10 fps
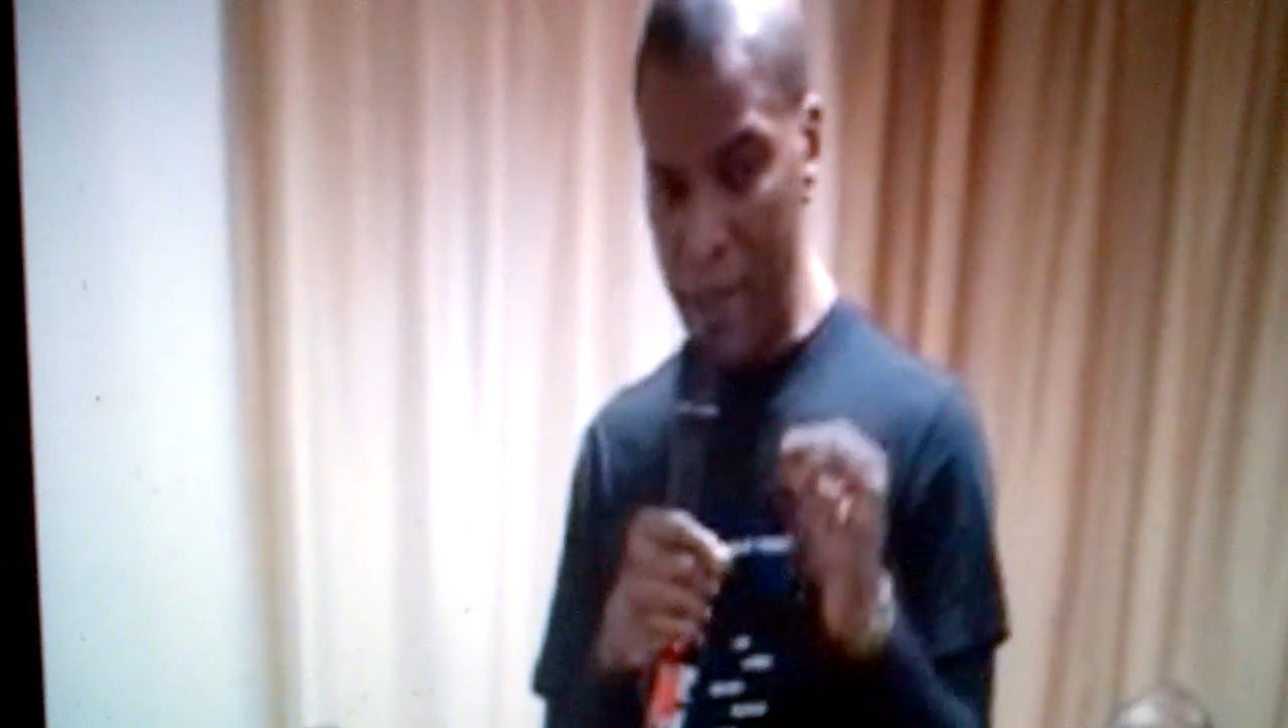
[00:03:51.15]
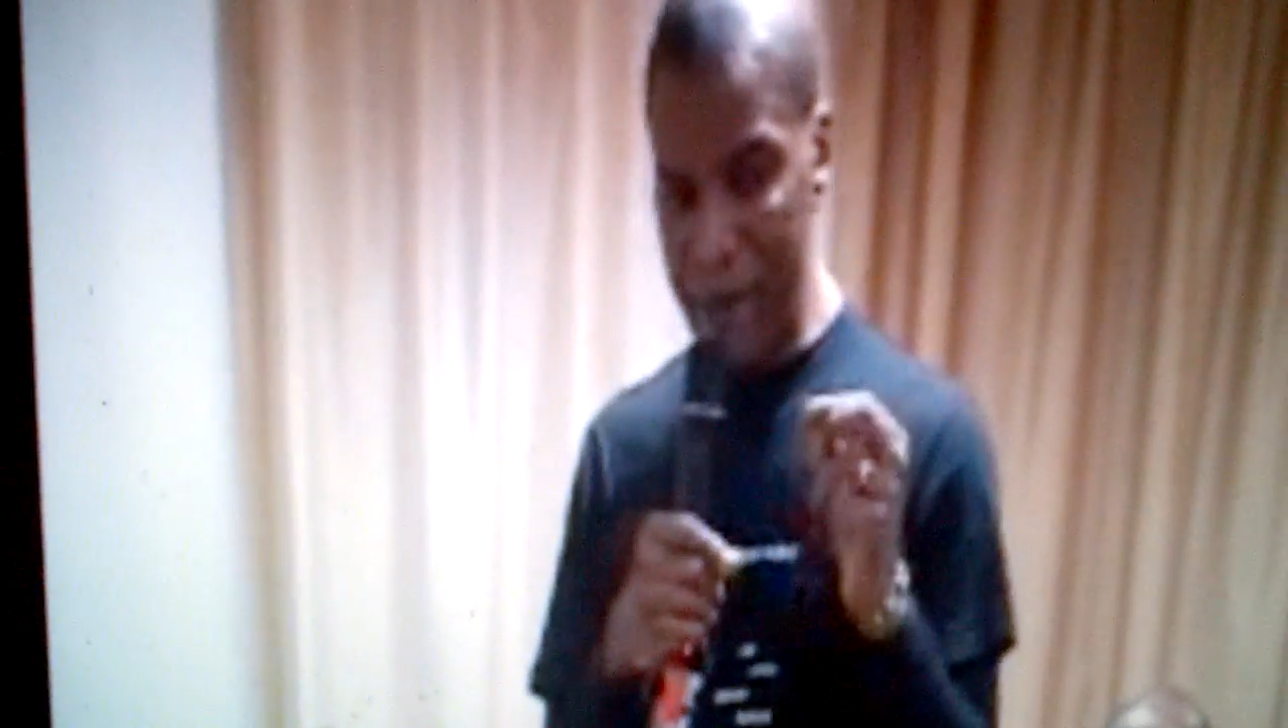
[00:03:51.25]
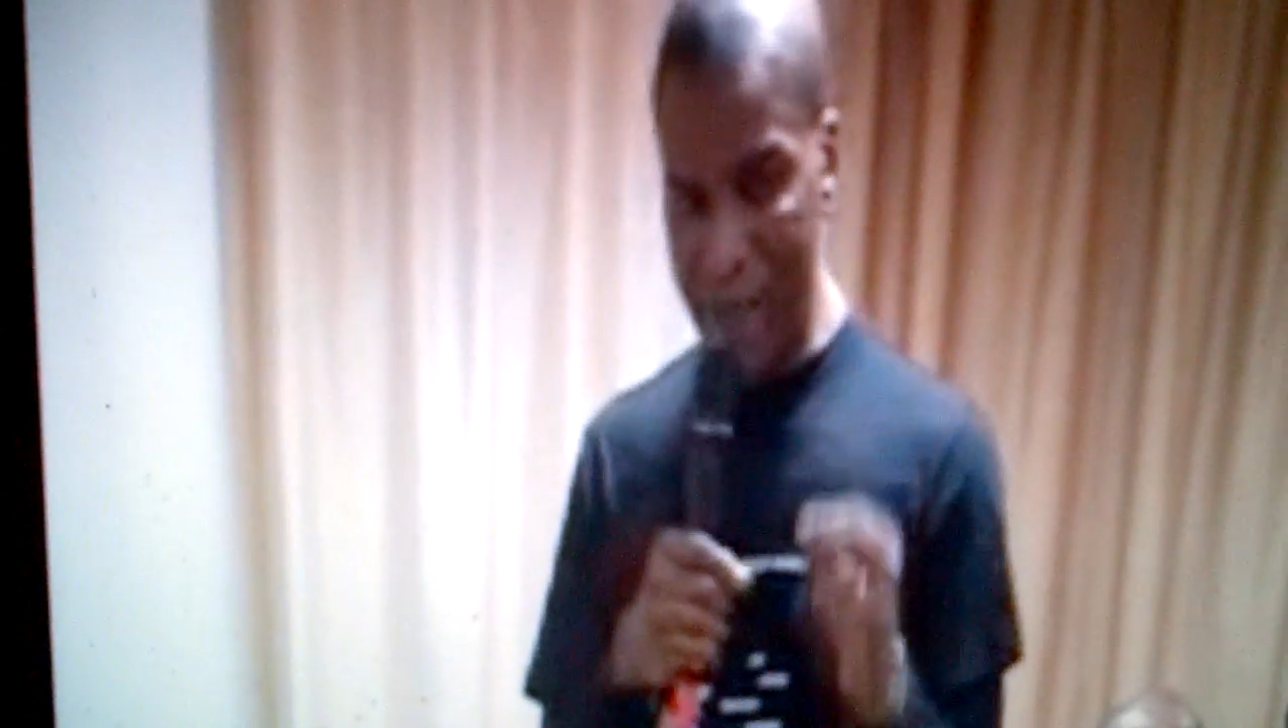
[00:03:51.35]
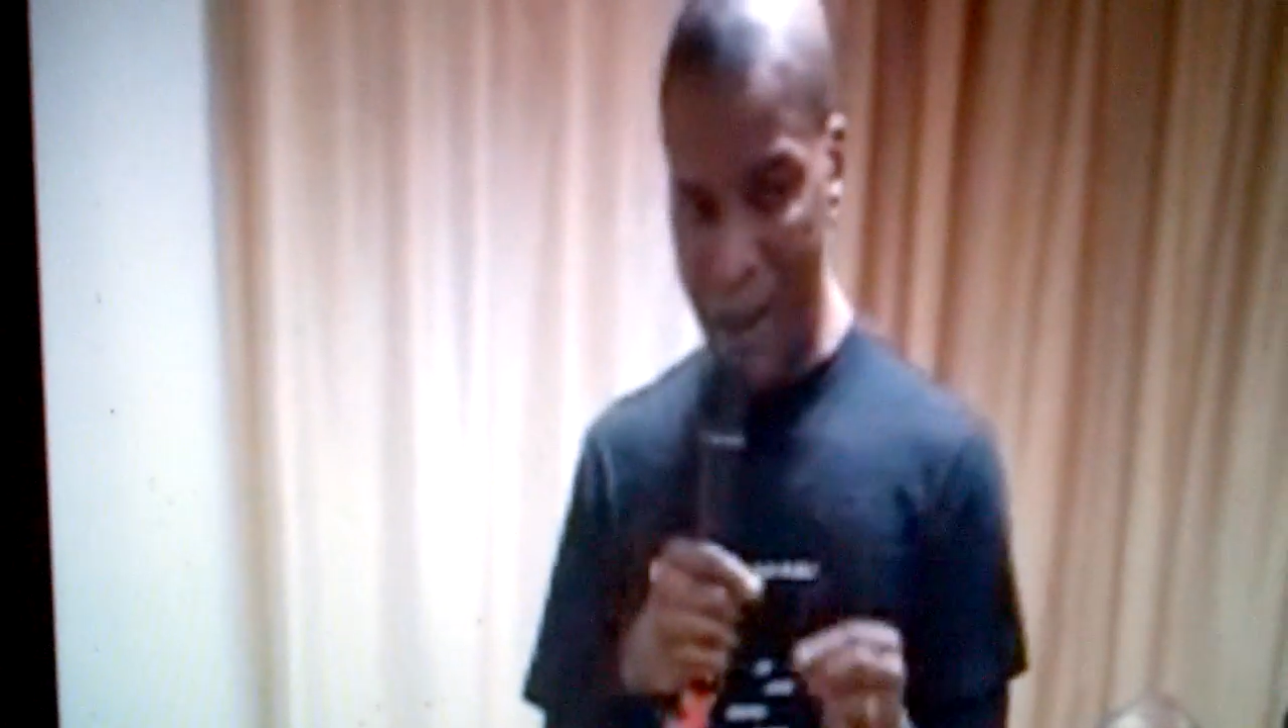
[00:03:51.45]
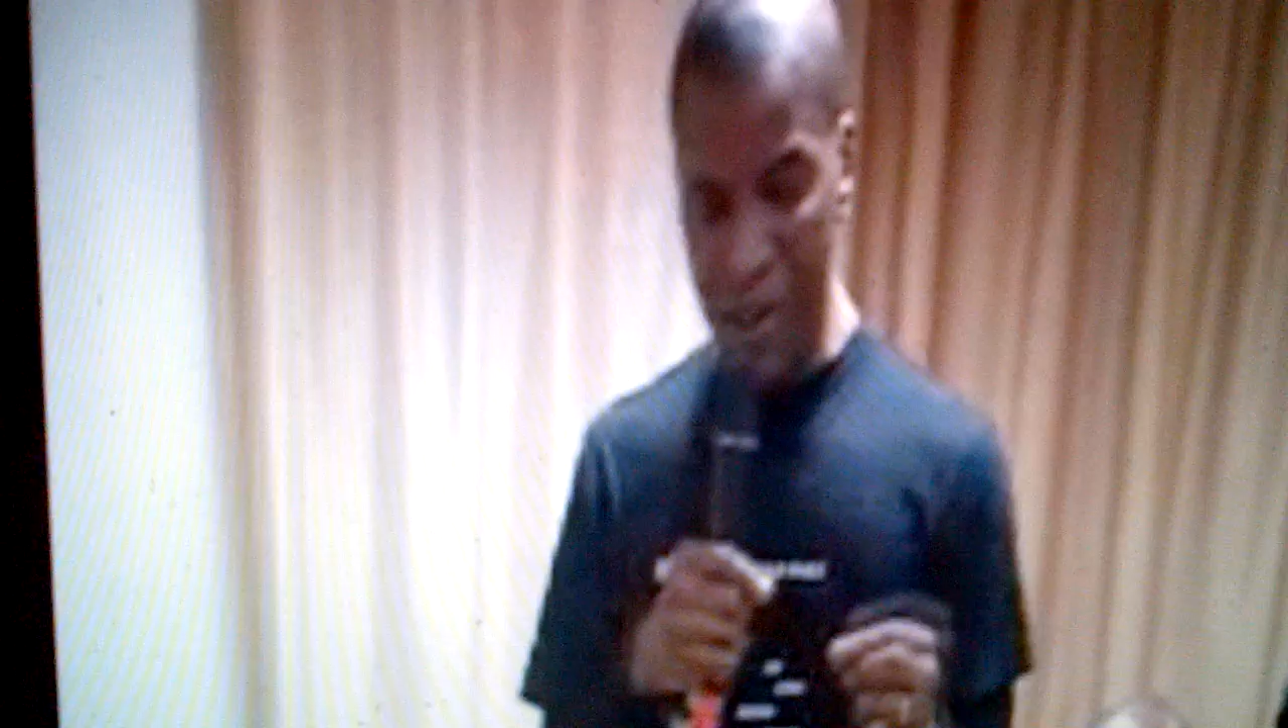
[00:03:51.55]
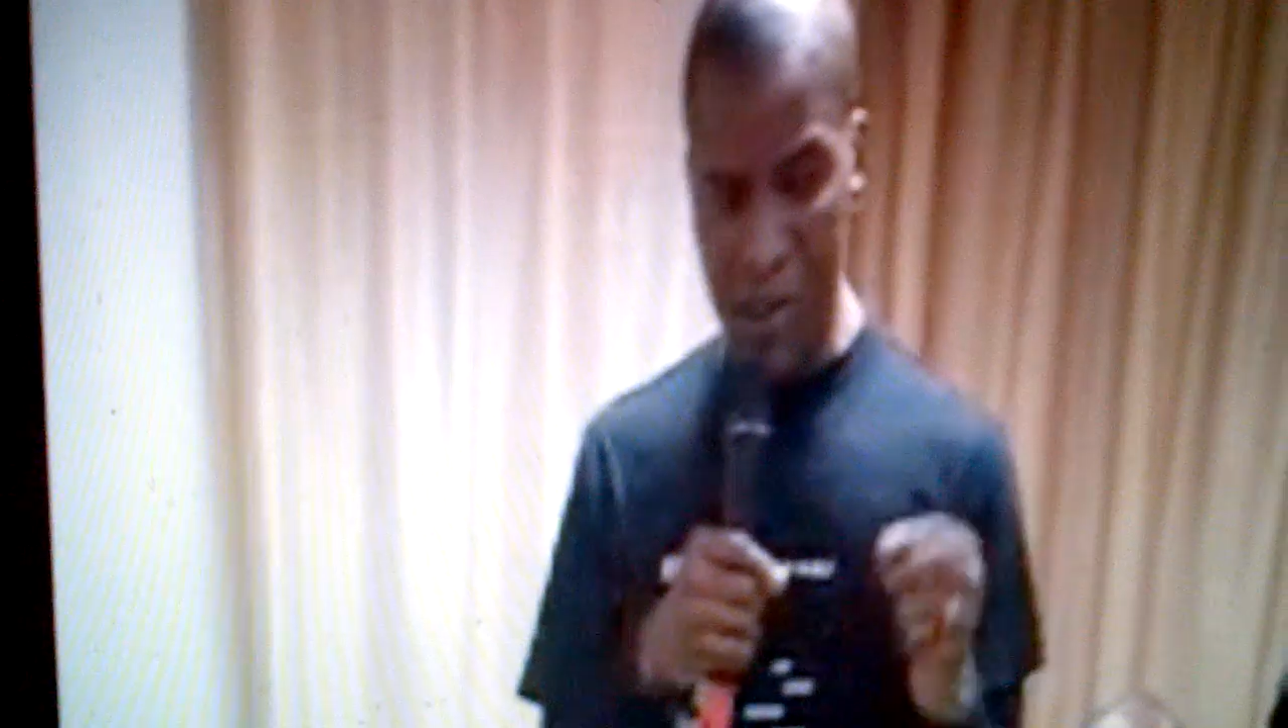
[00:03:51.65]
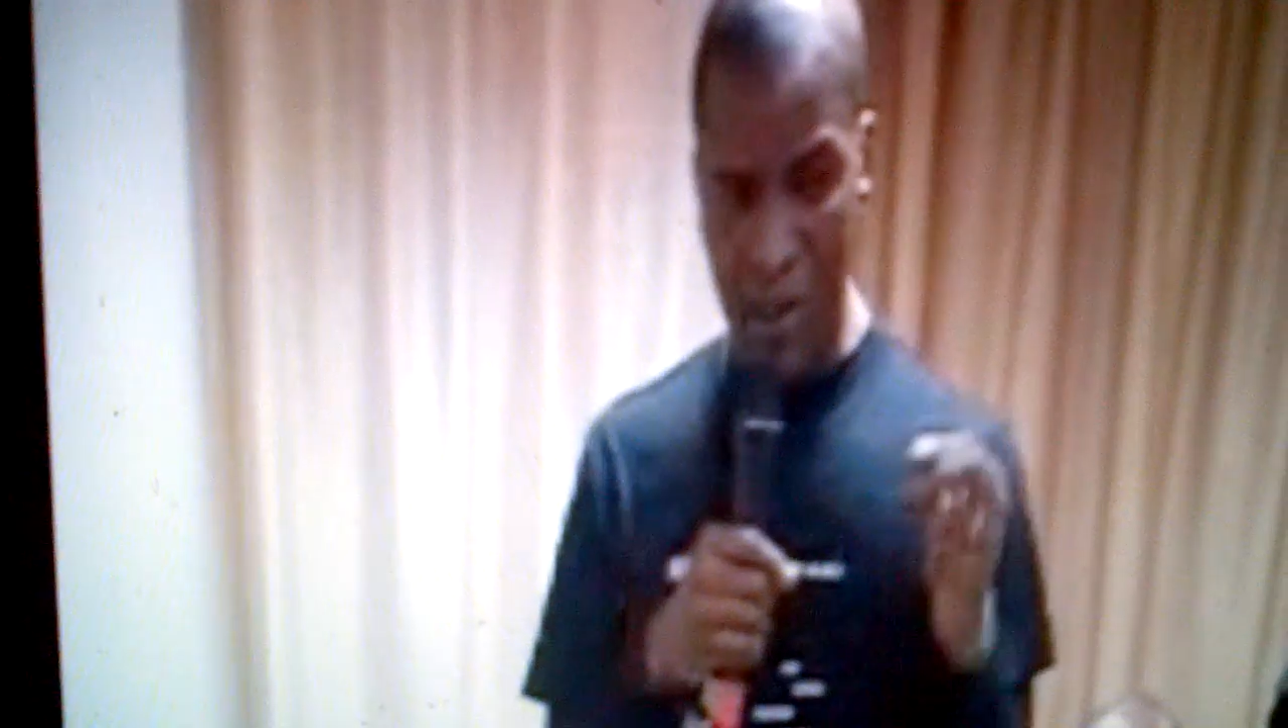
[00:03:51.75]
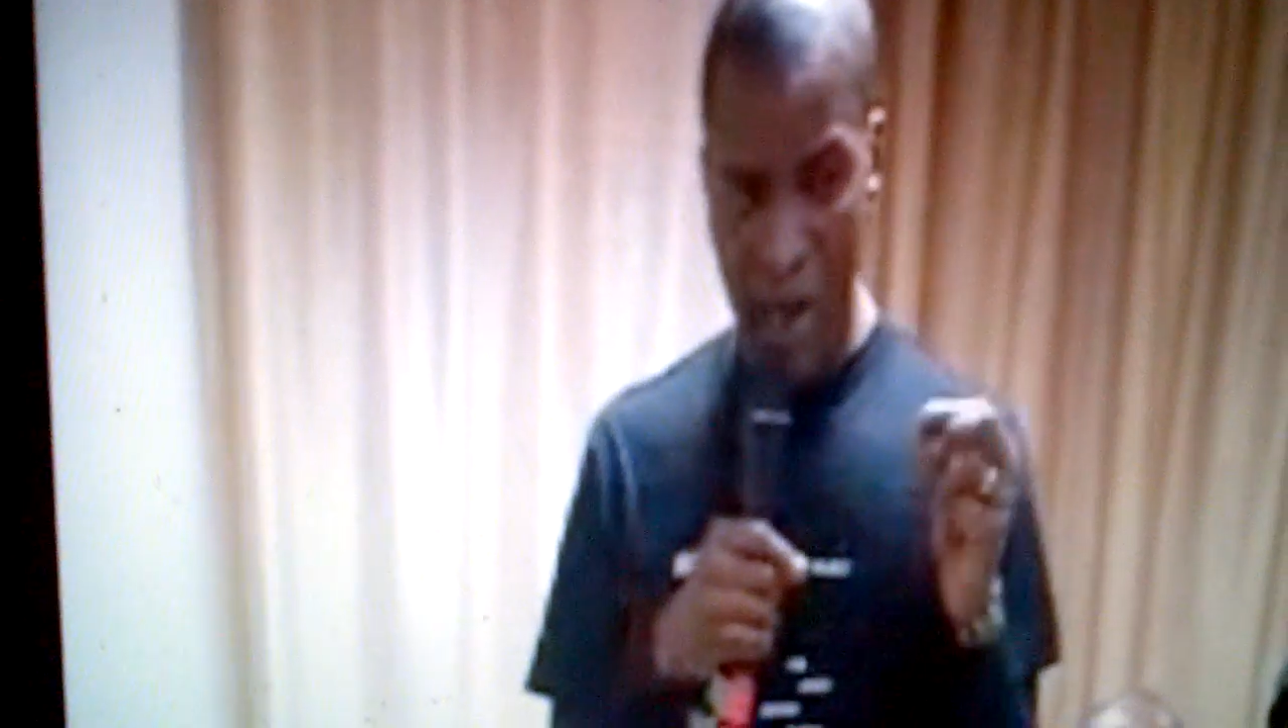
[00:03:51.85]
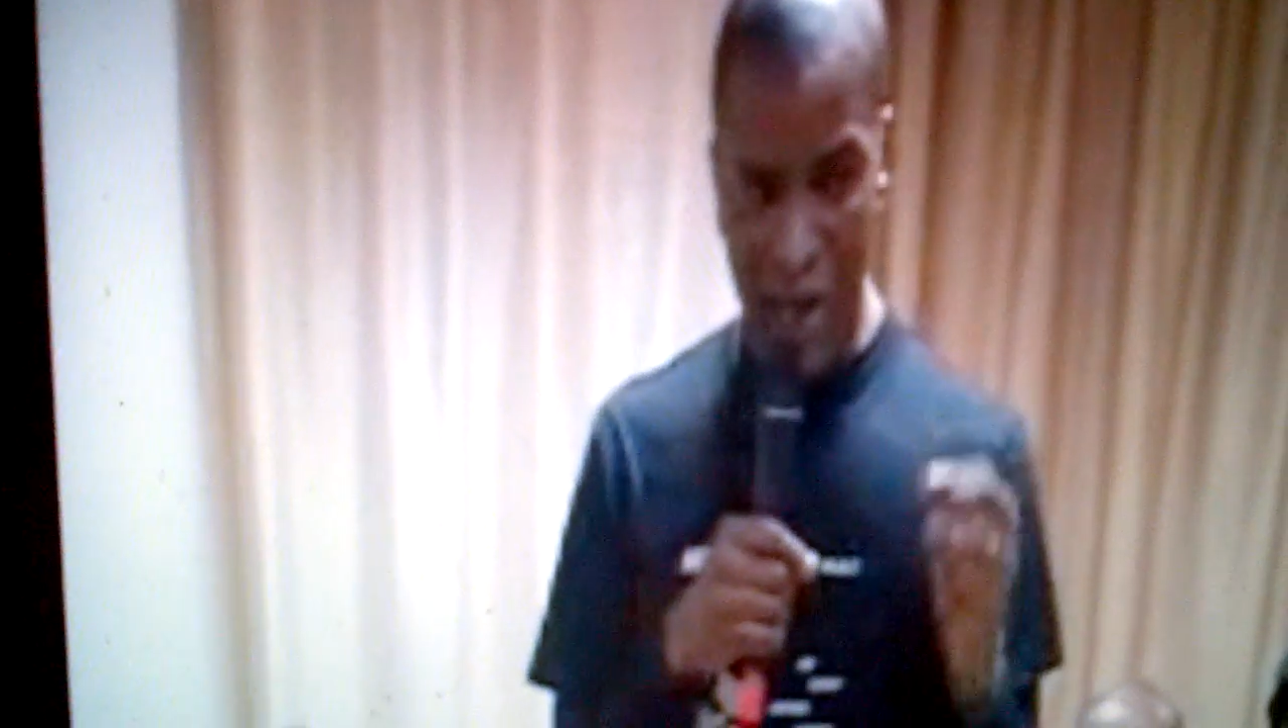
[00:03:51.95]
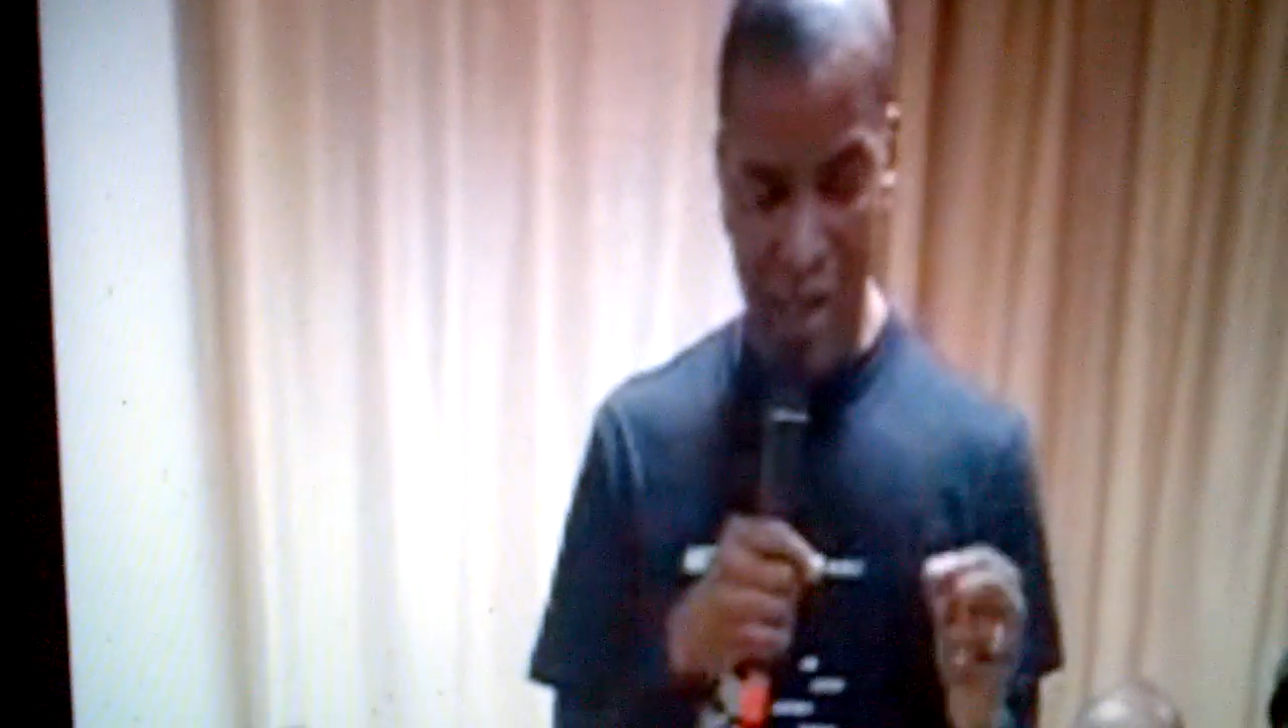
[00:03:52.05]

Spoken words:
in Duggan's